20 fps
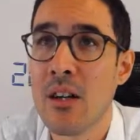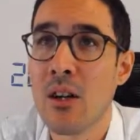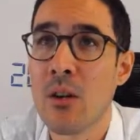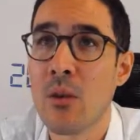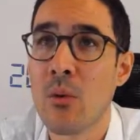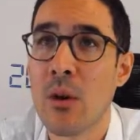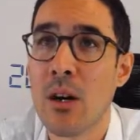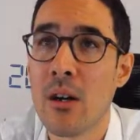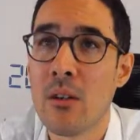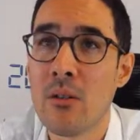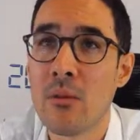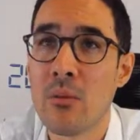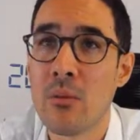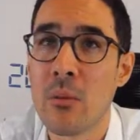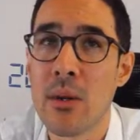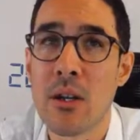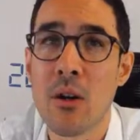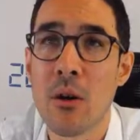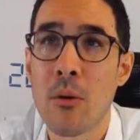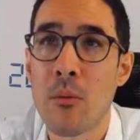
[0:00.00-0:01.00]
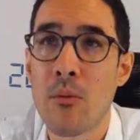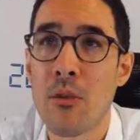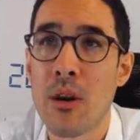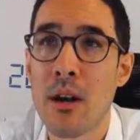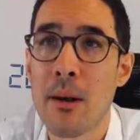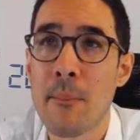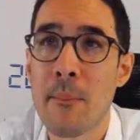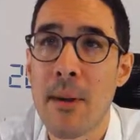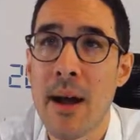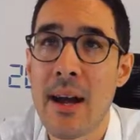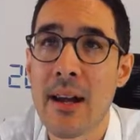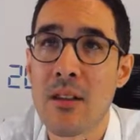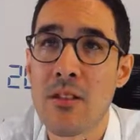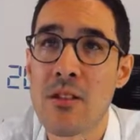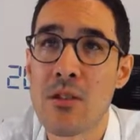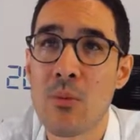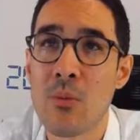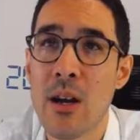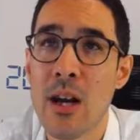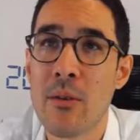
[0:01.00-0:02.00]
Well, we got right back
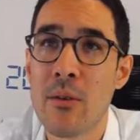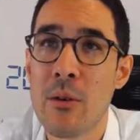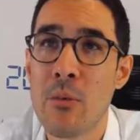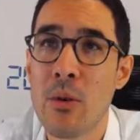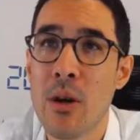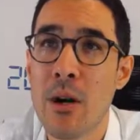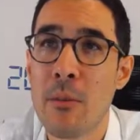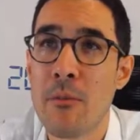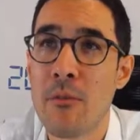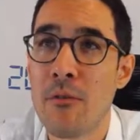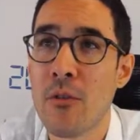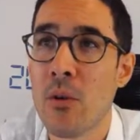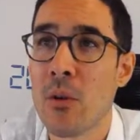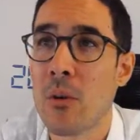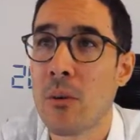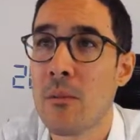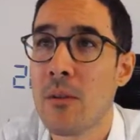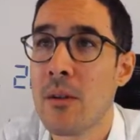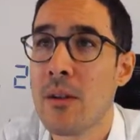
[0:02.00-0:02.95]
to where we were before.